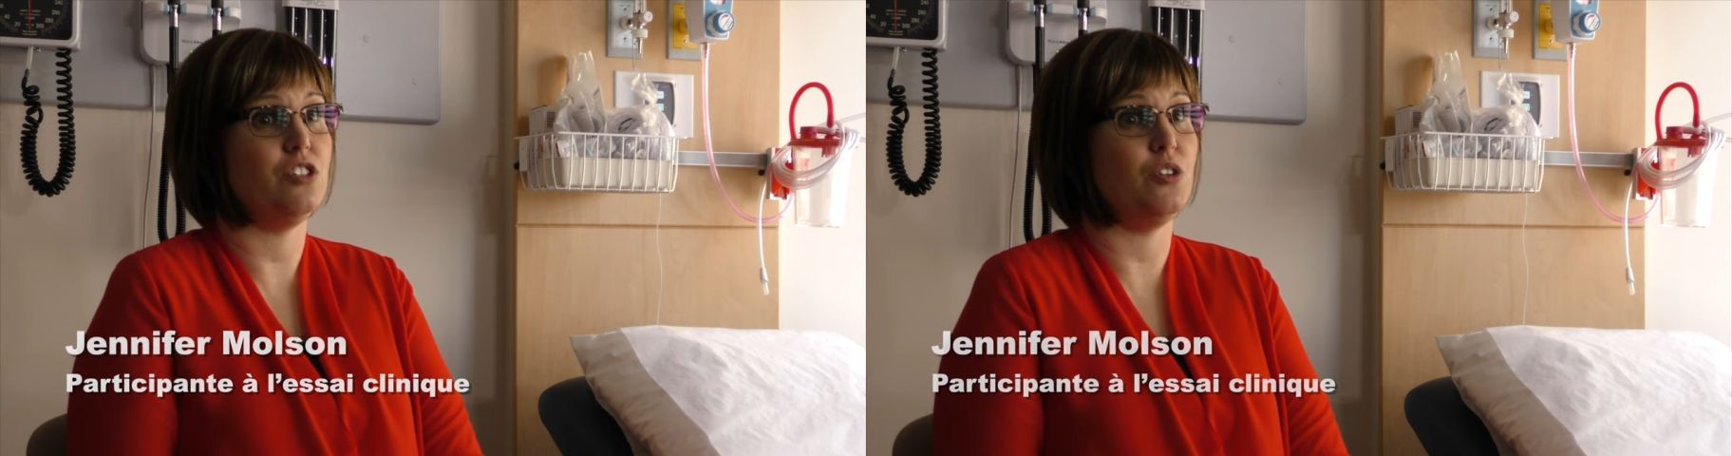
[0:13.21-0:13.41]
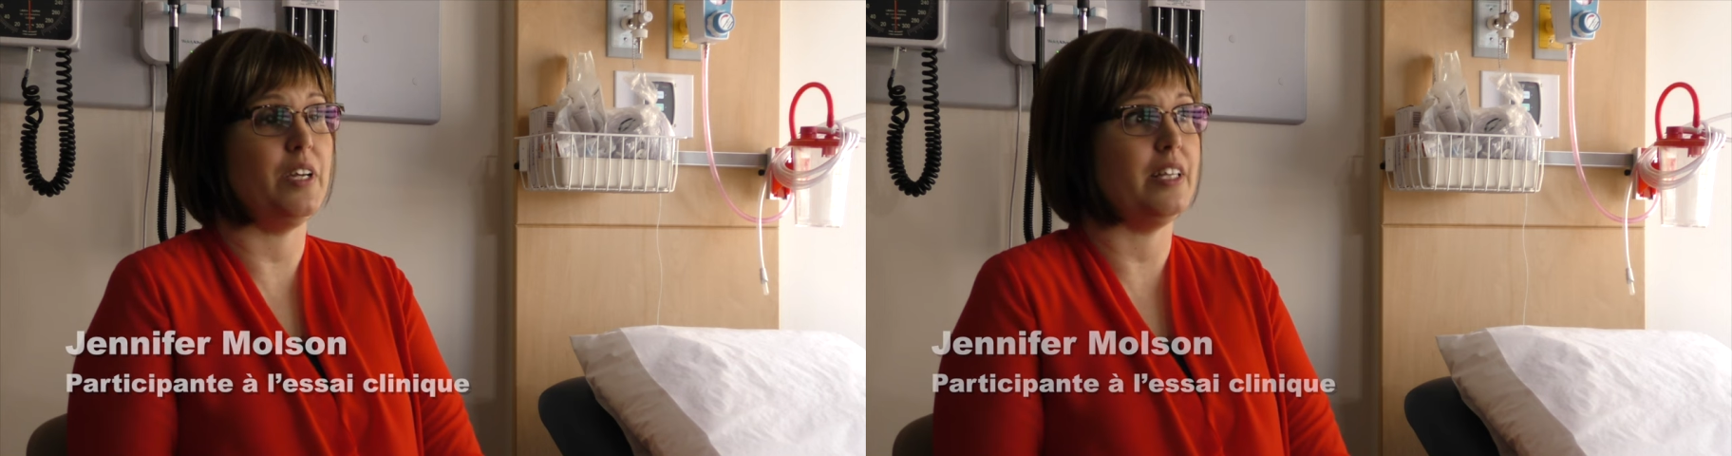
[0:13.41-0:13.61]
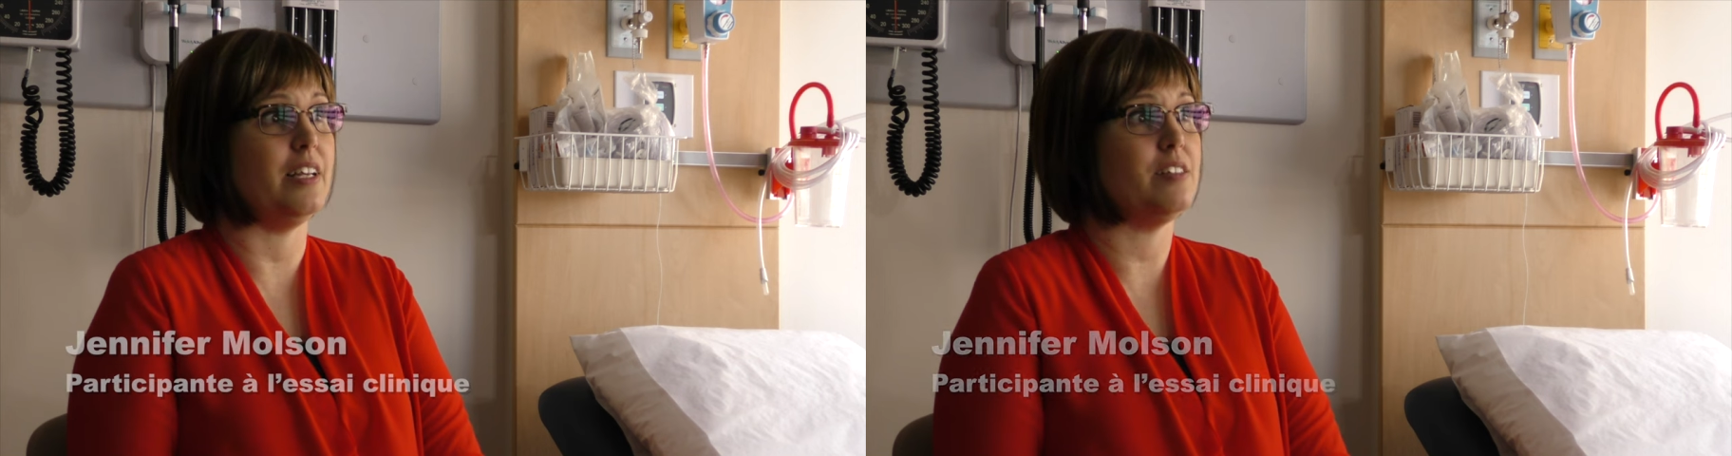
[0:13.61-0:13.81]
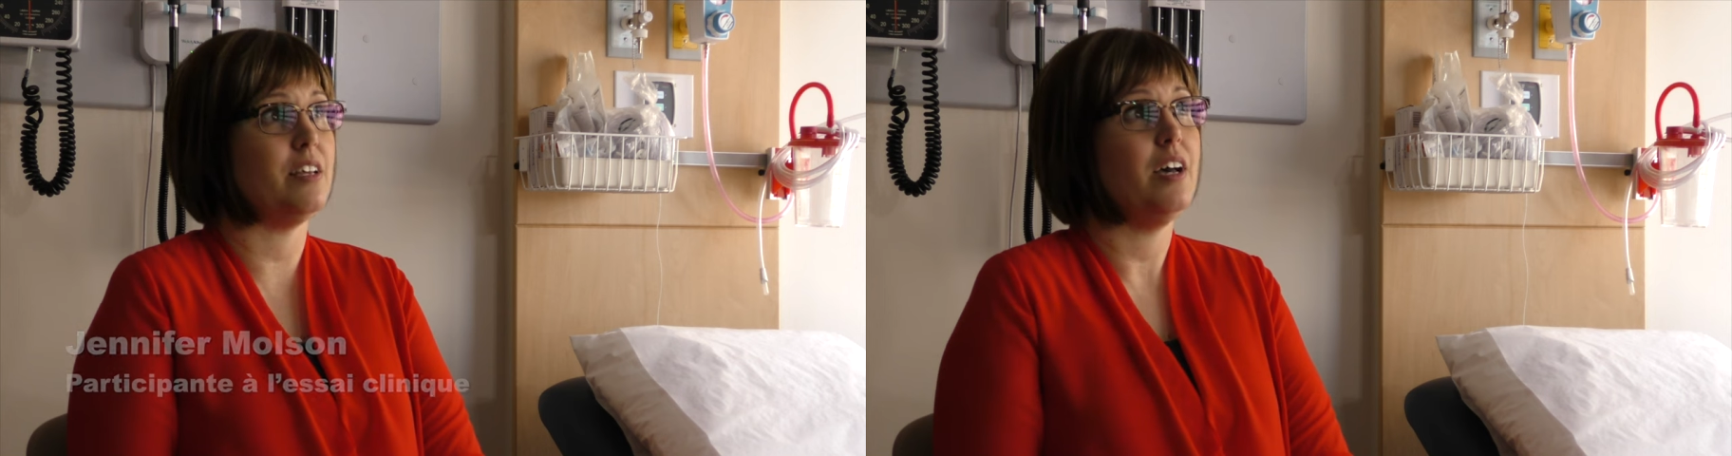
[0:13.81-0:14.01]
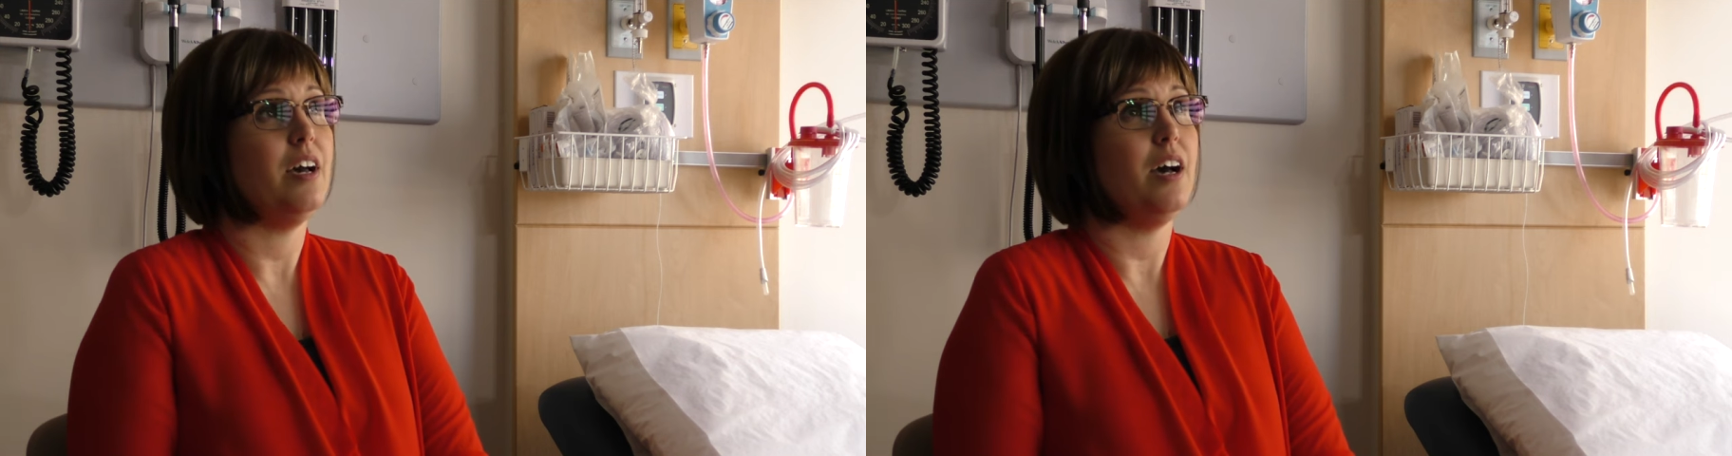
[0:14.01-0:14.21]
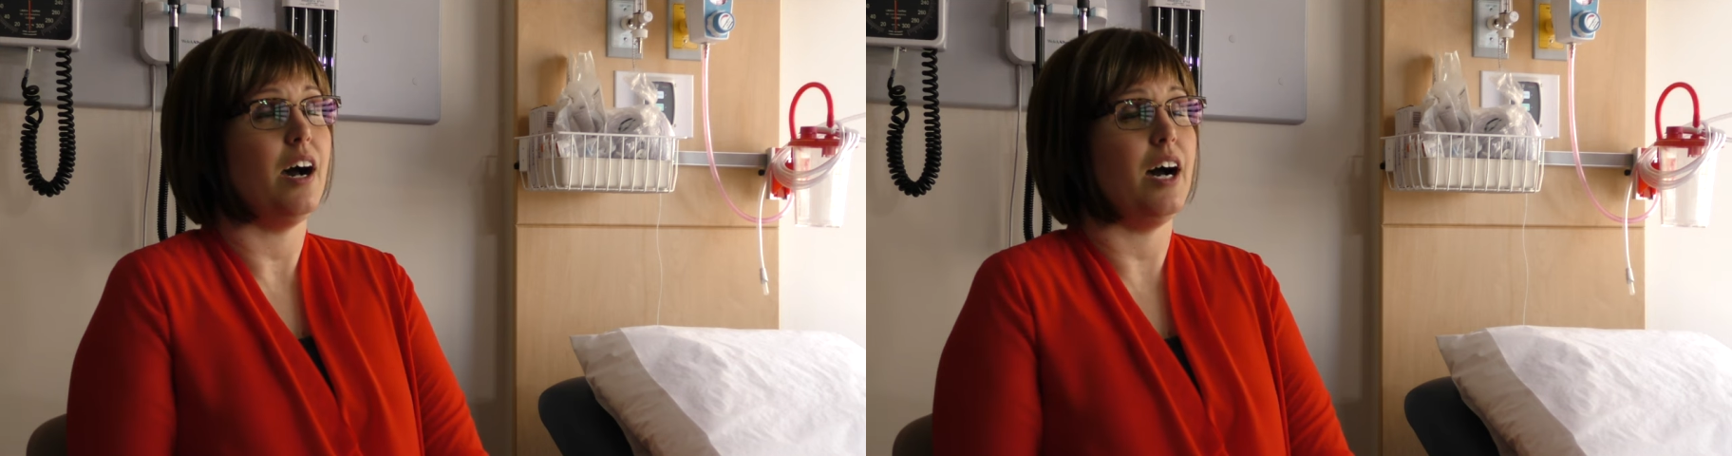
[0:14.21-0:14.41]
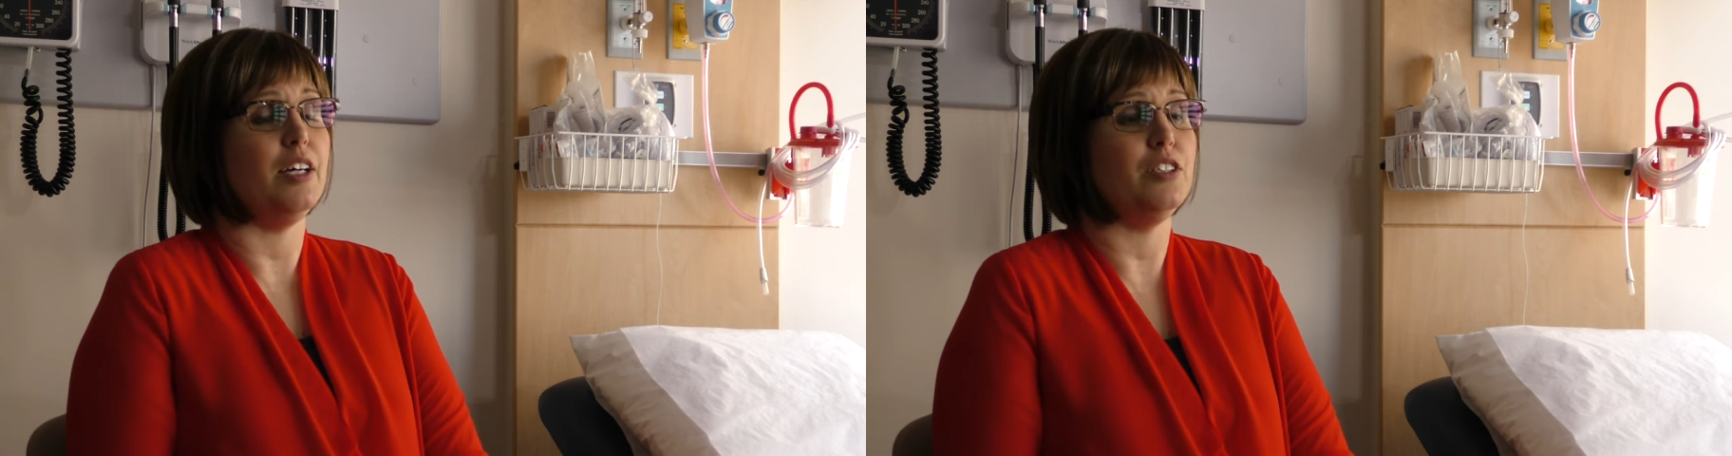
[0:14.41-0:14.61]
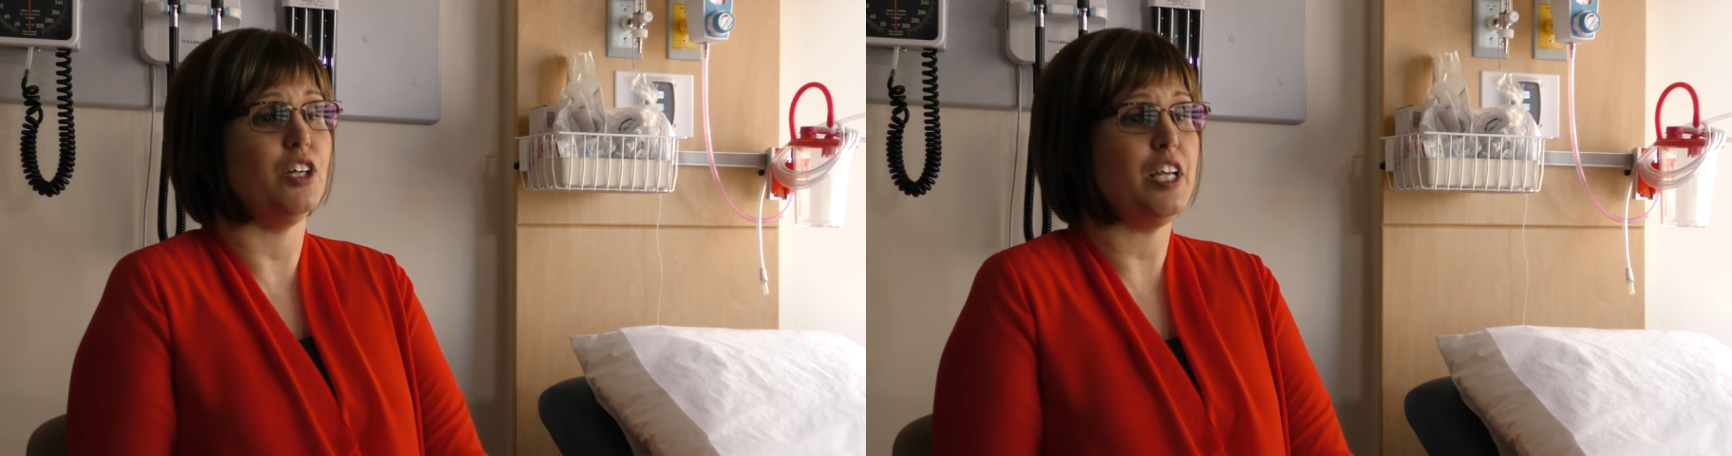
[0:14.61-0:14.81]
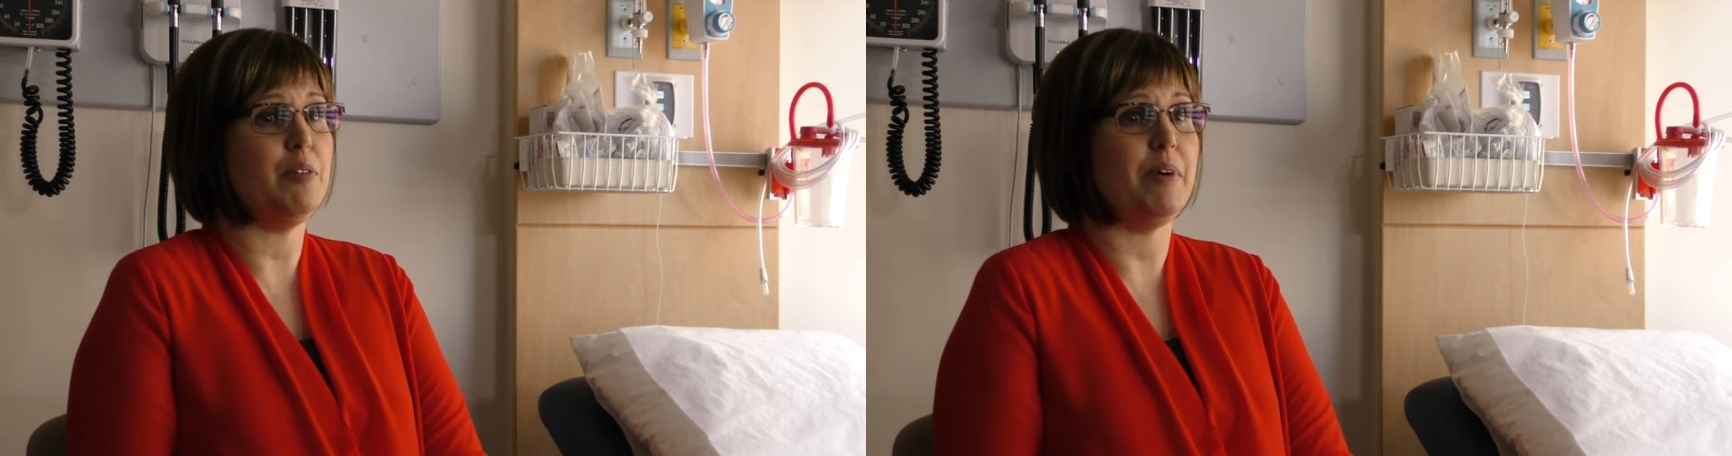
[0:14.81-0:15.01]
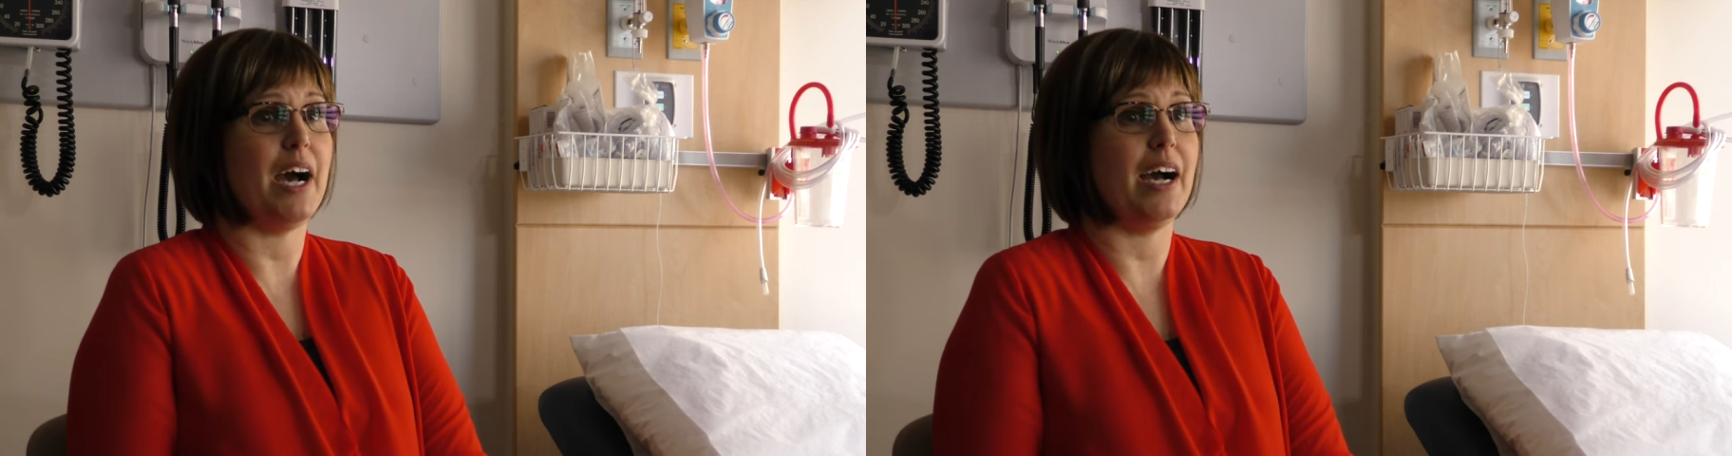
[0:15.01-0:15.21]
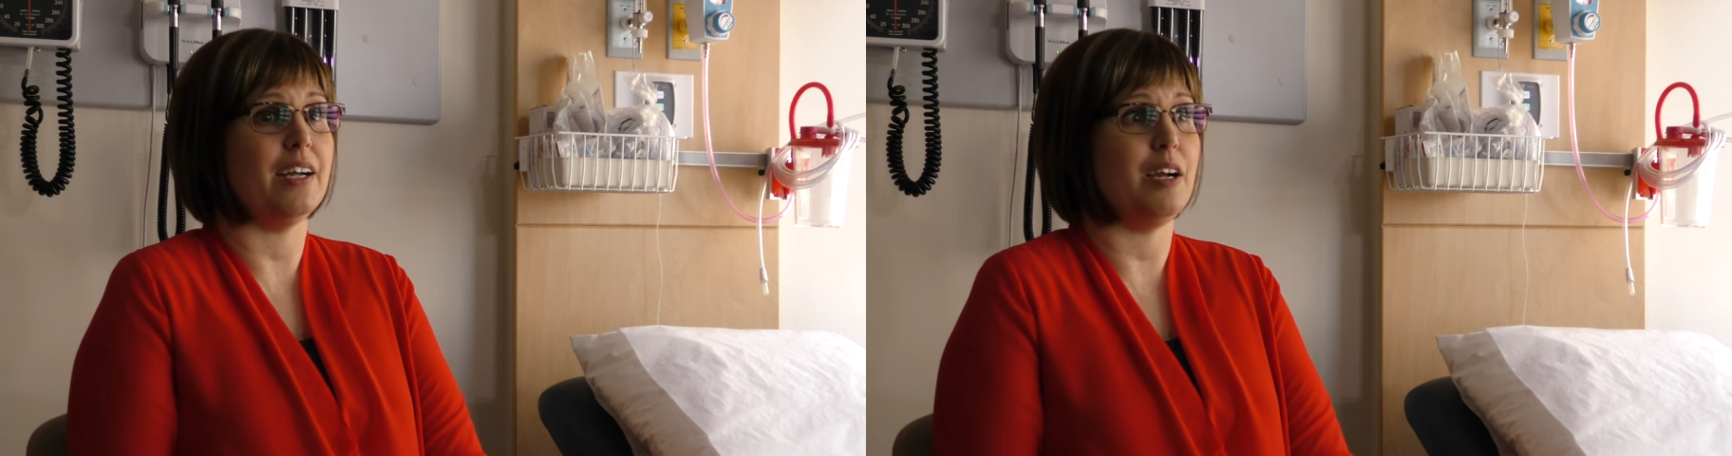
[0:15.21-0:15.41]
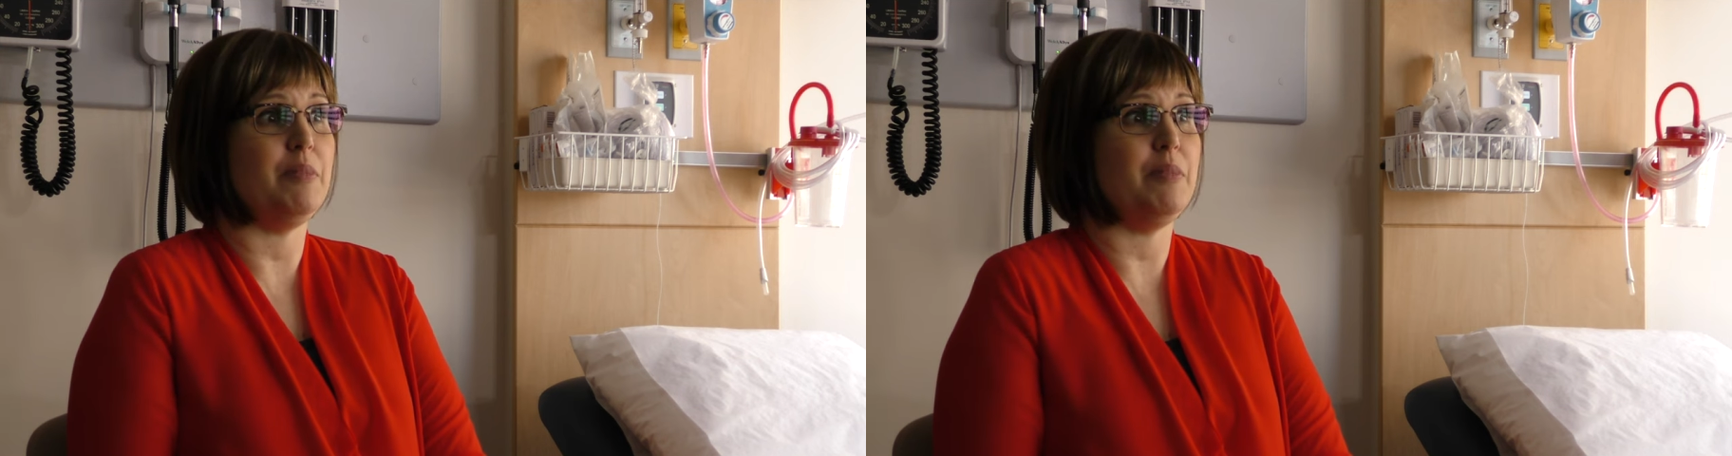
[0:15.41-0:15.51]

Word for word: doing this. Looking back,